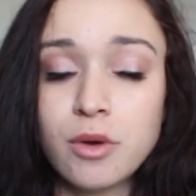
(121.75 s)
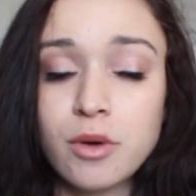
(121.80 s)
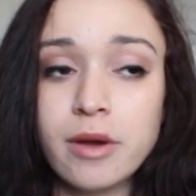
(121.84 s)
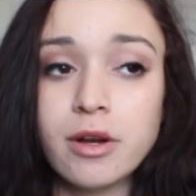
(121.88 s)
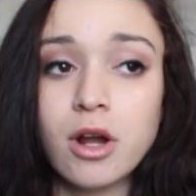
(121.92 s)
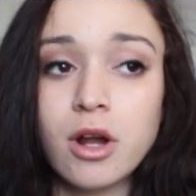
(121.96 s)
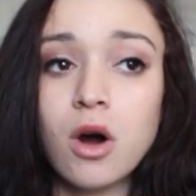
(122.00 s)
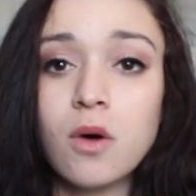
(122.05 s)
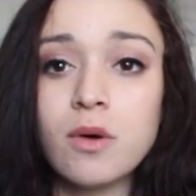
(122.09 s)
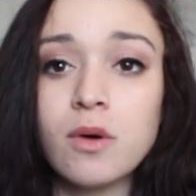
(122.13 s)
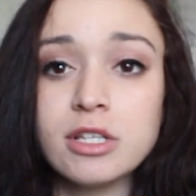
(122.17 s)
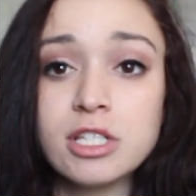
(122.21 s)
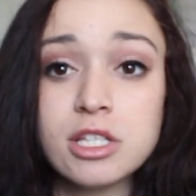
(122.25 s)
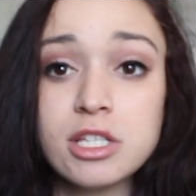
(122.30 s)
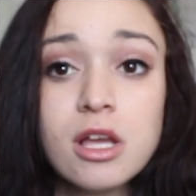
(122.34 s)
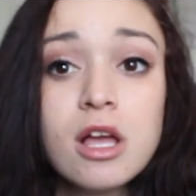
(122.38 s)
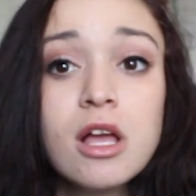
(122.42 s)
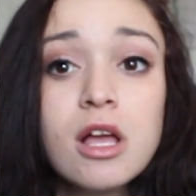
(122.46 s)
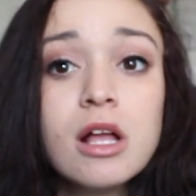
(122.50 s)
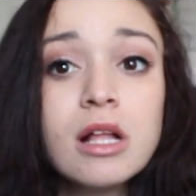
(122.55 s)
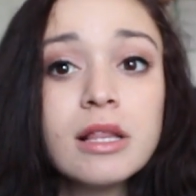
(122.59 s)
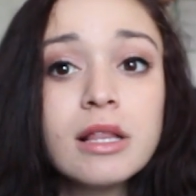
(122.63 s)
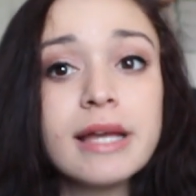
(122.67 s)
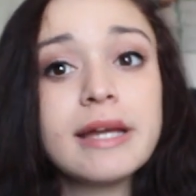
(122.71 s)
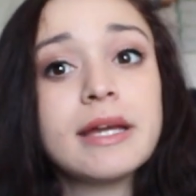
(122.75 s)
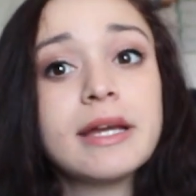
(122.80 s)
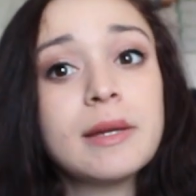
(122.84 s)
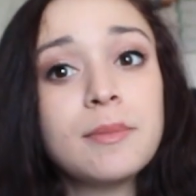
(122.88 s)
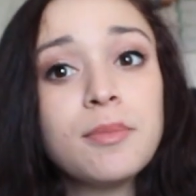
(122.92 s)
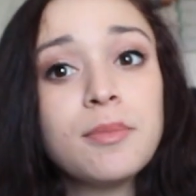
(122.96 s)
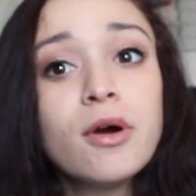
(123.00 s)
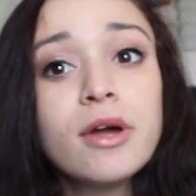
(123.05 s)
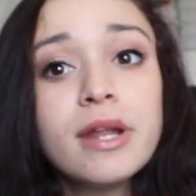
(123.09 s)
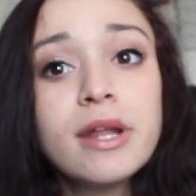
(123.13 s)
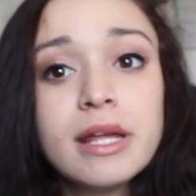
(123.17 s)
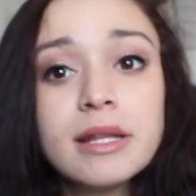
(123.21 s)
so I'd always
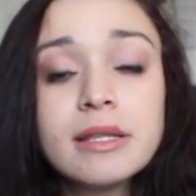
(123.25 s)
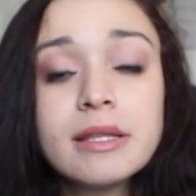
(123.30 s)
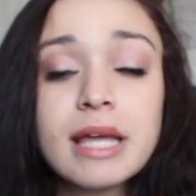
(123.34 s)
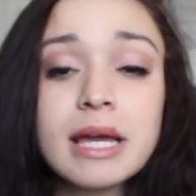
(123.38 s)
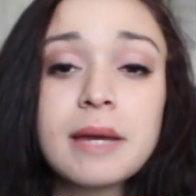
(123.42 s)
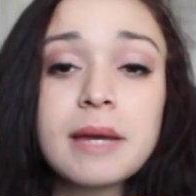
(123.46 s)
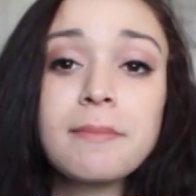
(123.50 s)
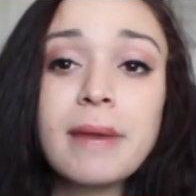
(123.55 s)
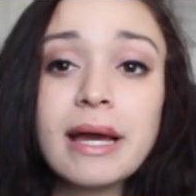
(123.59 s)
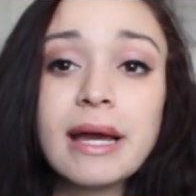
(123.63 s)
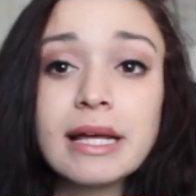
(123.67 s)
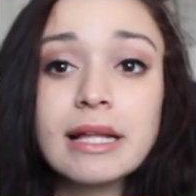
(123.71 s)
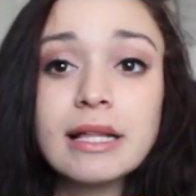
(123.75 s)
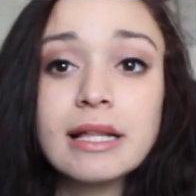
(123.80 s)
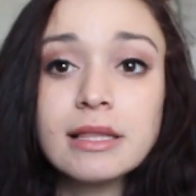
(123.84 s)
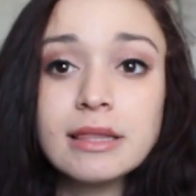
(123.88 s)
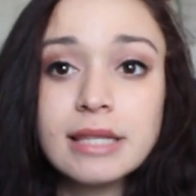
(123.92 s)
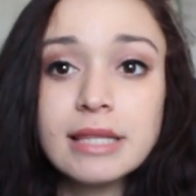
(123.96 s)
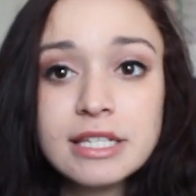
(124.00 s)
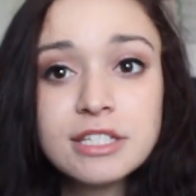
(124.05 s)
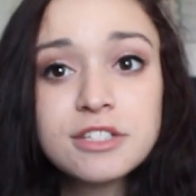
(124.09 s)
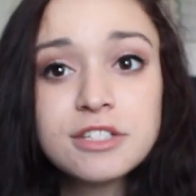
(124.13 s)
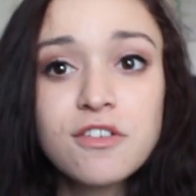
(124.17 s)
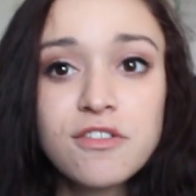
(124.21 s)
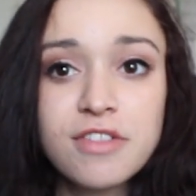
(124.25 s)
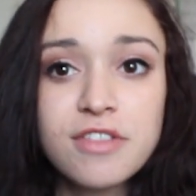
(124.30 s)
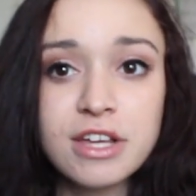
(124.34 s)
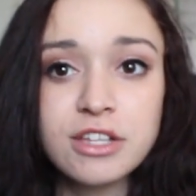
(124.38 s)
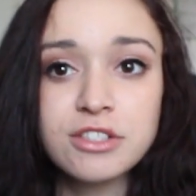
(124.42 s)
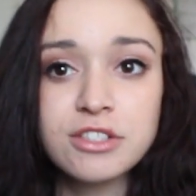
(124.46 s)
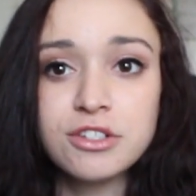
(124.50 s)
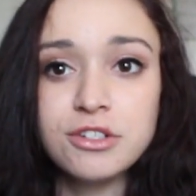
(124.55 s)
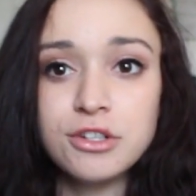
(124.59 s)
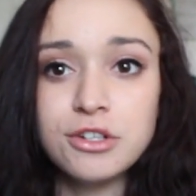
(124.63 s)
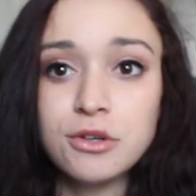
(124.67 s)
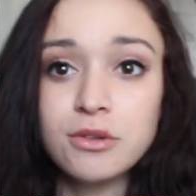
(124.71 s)
like put in like my list of
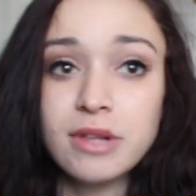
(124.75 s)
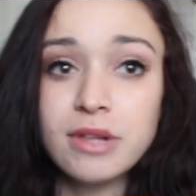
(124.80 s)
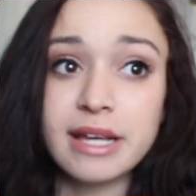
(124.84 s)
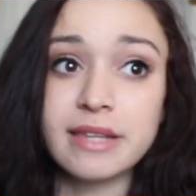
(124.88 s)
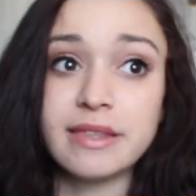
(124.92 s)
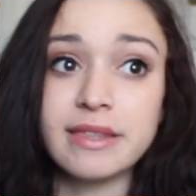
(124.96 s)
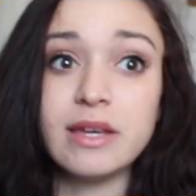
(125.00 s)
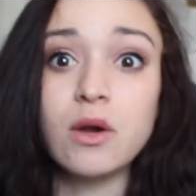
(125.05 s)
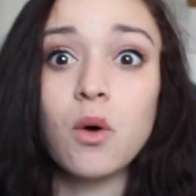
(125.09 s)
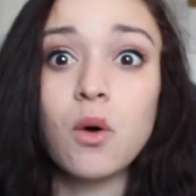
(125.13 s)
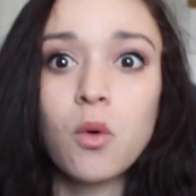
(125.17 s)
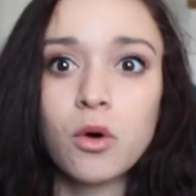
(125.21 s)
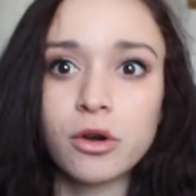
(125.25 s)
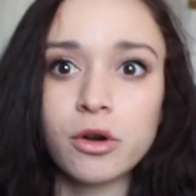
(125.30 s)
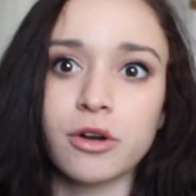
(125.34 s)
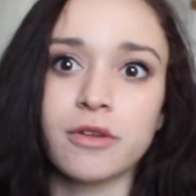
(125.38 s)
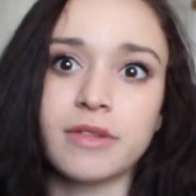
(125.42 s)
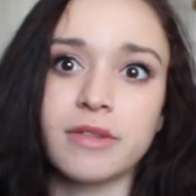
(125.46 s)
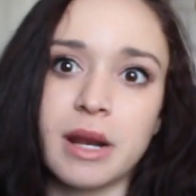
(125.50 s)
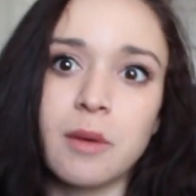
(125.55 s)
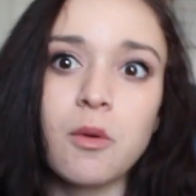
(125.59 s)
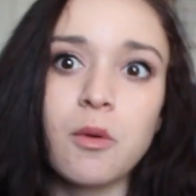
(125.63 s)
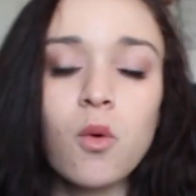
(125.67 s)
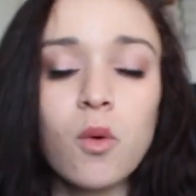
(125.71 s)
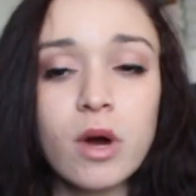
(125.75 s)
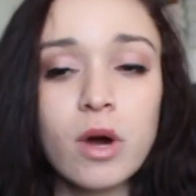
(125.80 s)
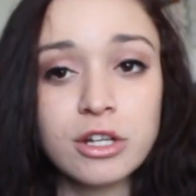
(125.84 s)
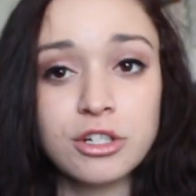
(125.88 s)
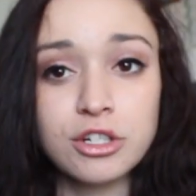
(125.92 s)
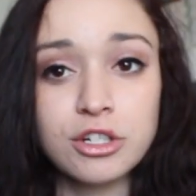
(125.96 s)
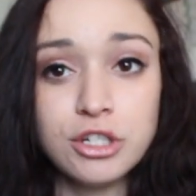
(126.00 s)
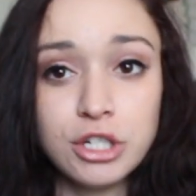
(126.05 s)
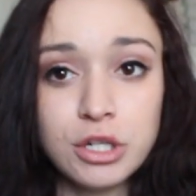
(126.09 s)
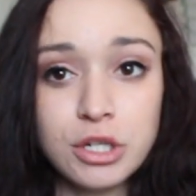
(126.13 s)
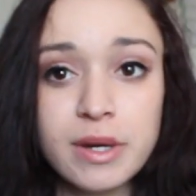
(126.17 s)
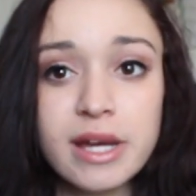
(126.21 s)
things to do like the order that I'm going
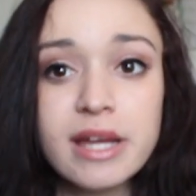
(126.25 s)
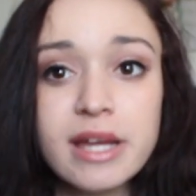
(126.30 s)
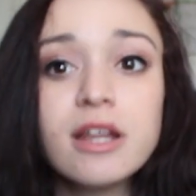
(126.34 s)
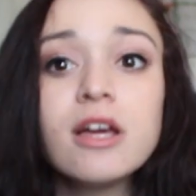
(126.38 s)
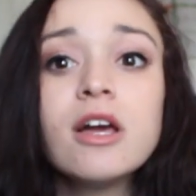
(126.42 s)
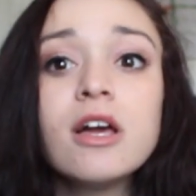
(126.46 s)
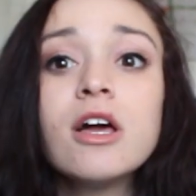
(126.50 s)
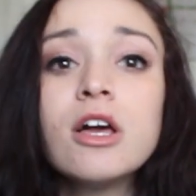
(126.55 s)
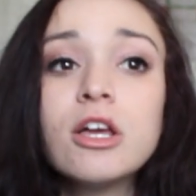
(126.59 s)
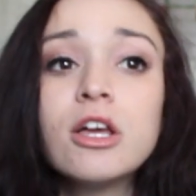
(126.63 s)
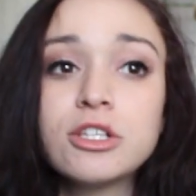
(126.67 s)
to do it